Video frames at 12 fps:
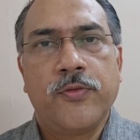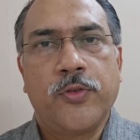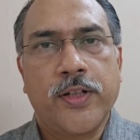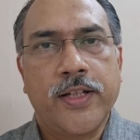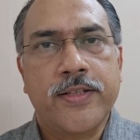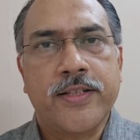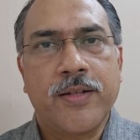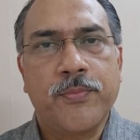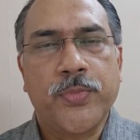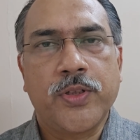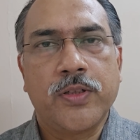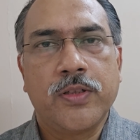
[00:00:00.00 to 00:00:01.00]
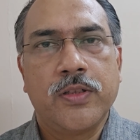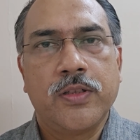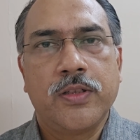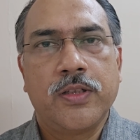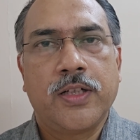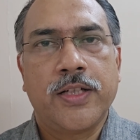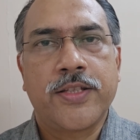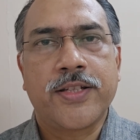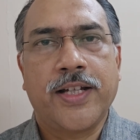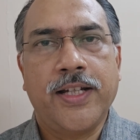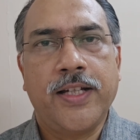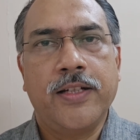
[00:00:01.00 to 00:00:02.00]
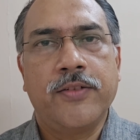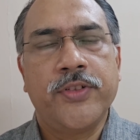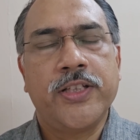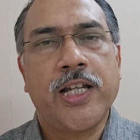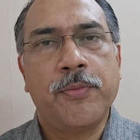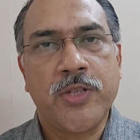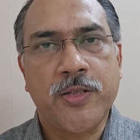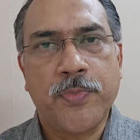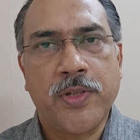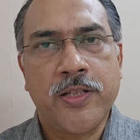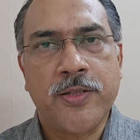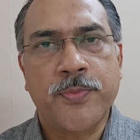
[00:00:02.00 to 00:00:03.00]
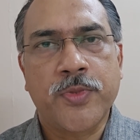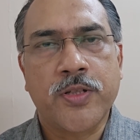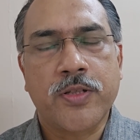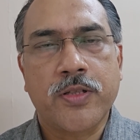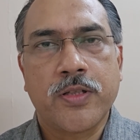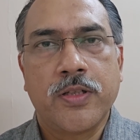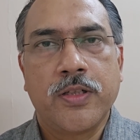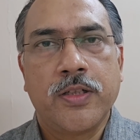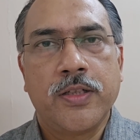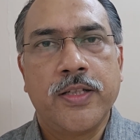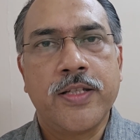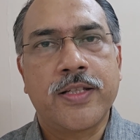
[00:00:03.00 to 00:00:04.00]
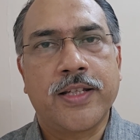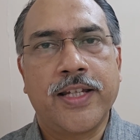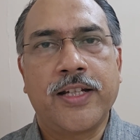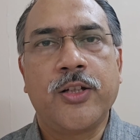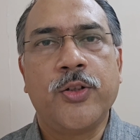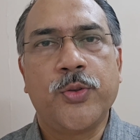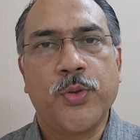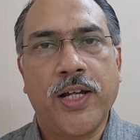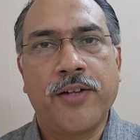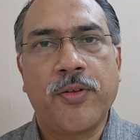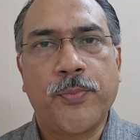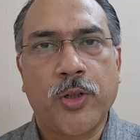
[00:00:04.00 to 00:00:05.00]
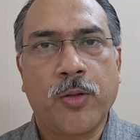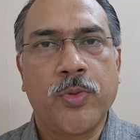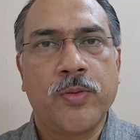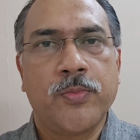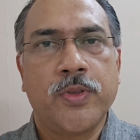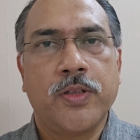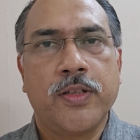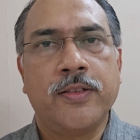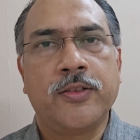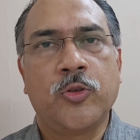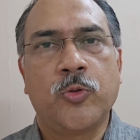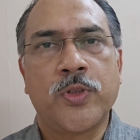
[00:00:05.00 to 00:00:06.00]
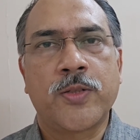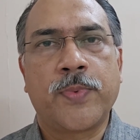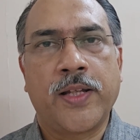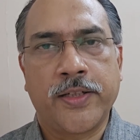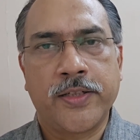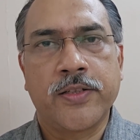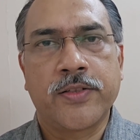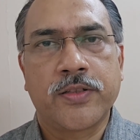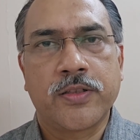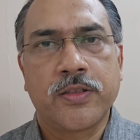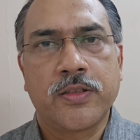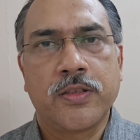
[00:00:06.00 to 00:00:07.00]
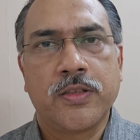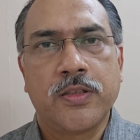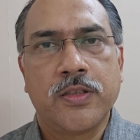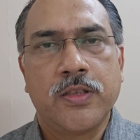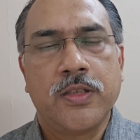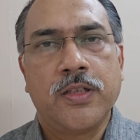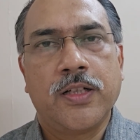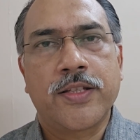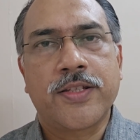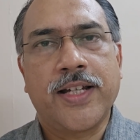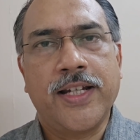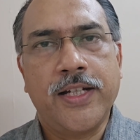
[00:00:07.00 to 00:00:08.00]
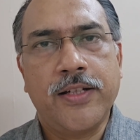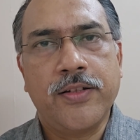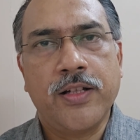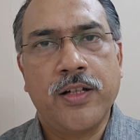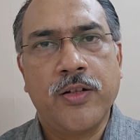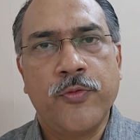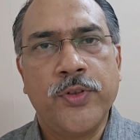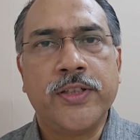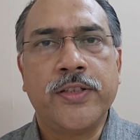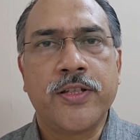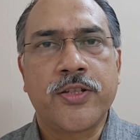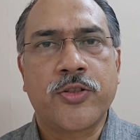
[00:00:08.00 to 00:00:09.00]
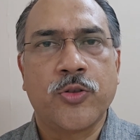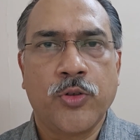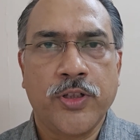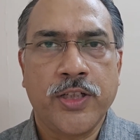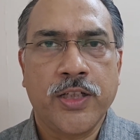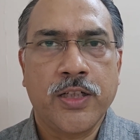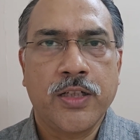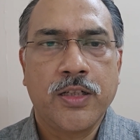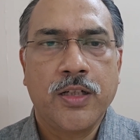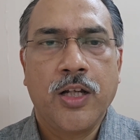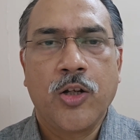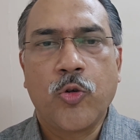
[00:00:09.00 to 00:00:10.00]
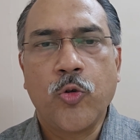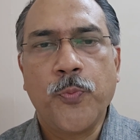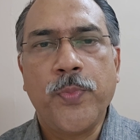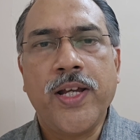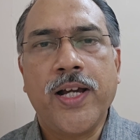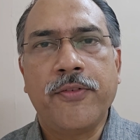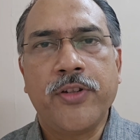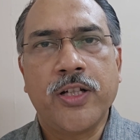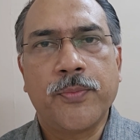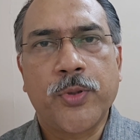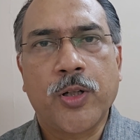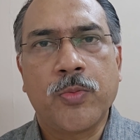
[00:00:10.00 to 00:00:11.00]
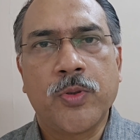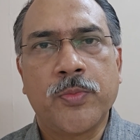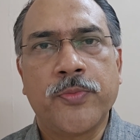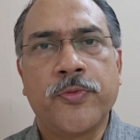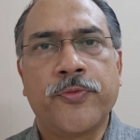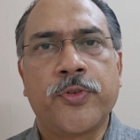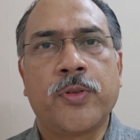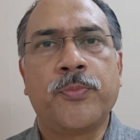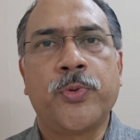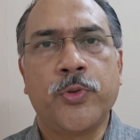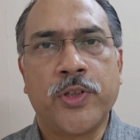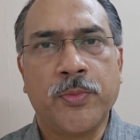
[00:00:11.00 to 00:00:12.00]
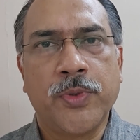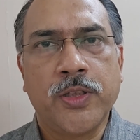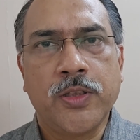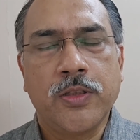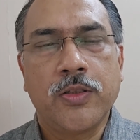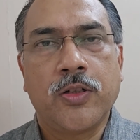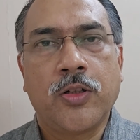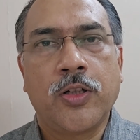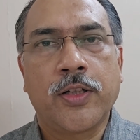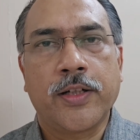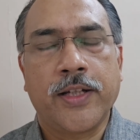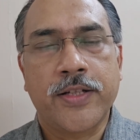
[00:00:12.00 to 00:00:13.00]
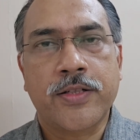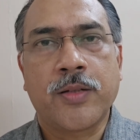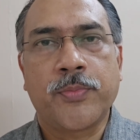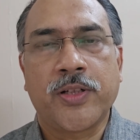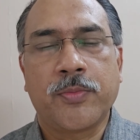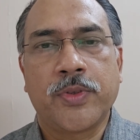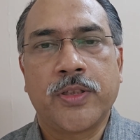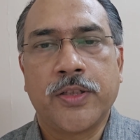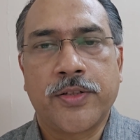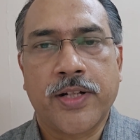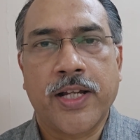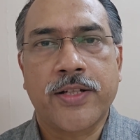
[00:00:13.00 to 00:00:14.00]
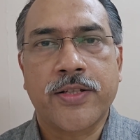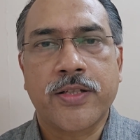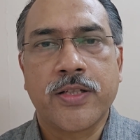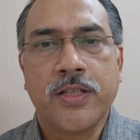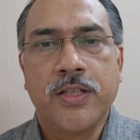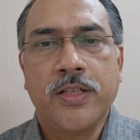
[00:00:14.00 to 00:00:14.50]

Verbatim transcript: For example, a child with hemiballismus is likely to have a problem in globus pallidus. A child with dystonia could be having a problem from putamen or extrapyramidal tracts.